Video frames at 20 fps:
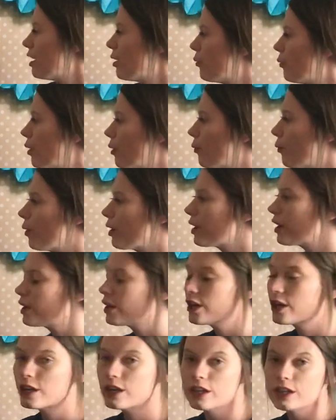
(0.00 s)
What
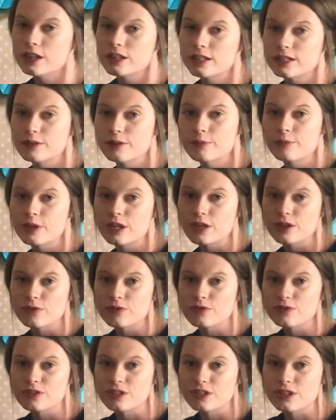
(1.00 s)
word can we
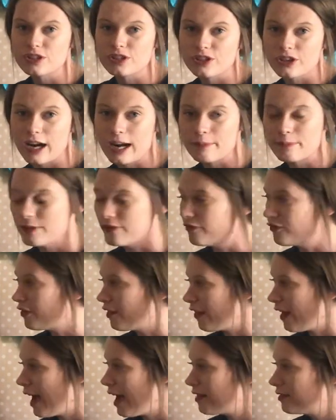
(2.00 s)
use to describe him
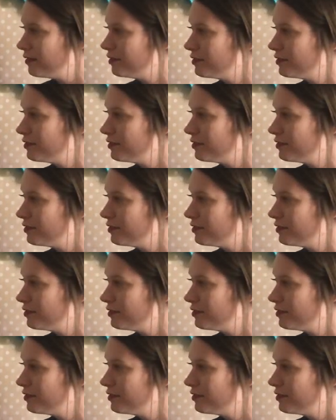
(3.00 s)
for that?